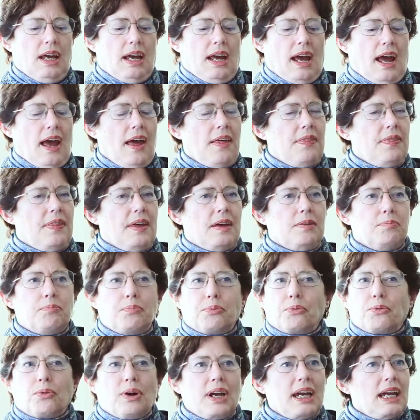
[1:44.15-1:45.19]
And then
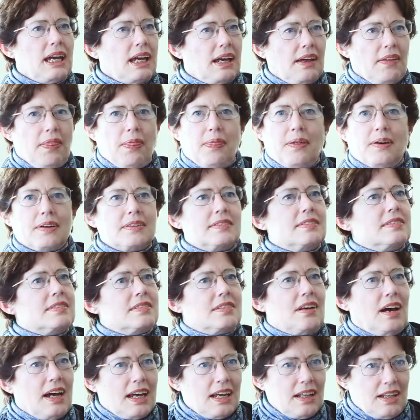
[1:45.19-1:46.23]
break the
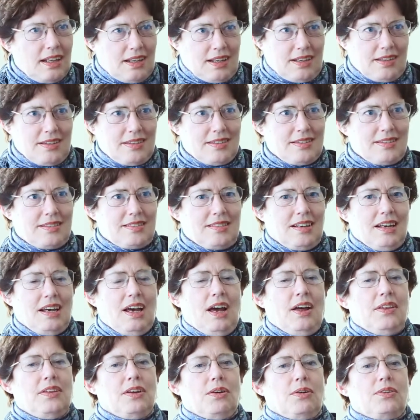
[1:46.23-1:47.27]
silence.
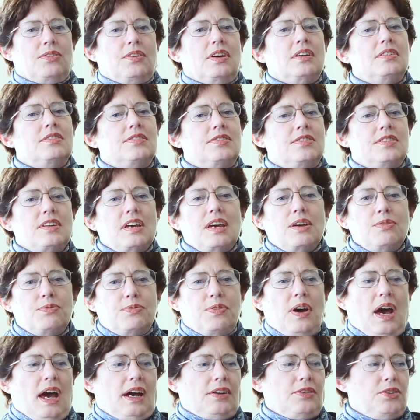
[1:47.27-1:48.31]
There is a de
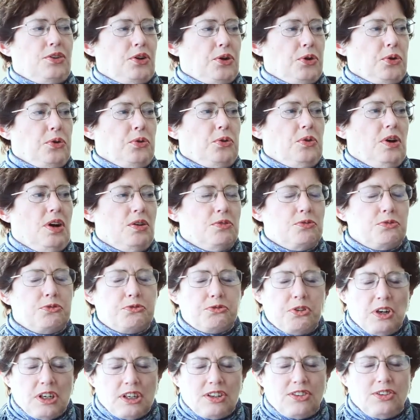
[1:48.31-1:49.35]
facto
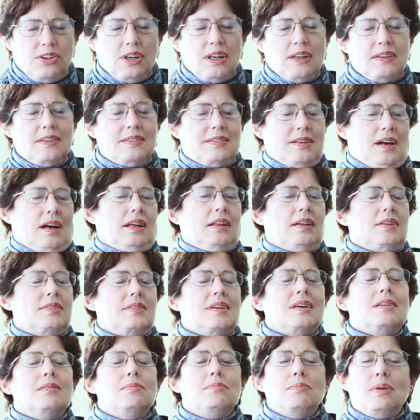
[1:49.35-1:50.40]
functioning silence
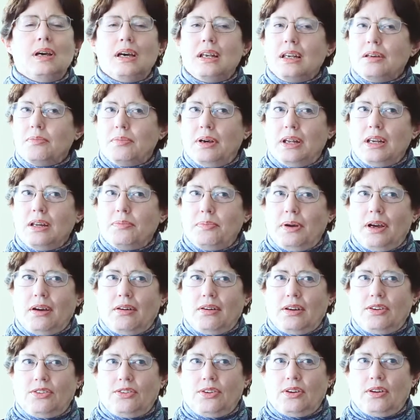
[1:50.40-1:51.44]
in many, many
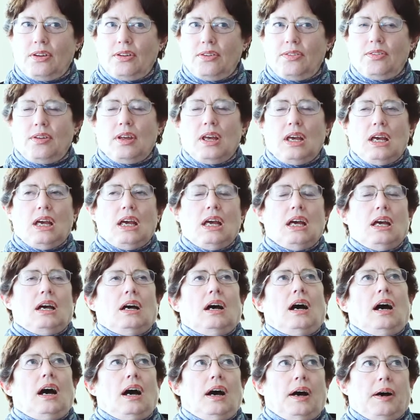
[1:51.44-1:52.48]
parishes,
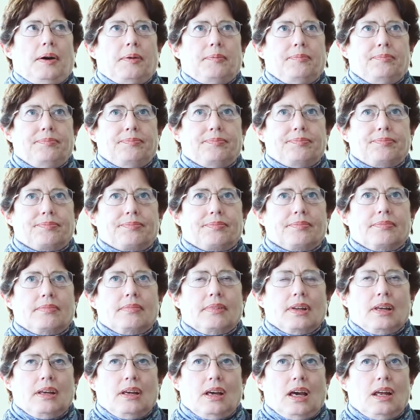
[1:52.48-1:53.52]
and
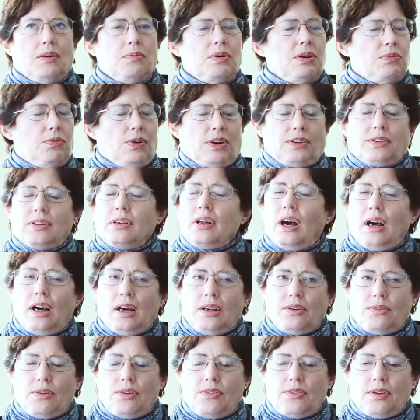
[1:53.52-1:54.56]
we've worked in
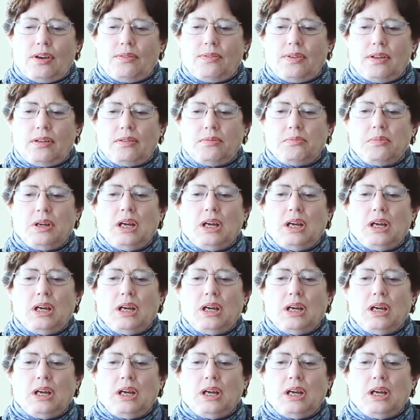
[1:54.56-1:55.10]
hundreds of them,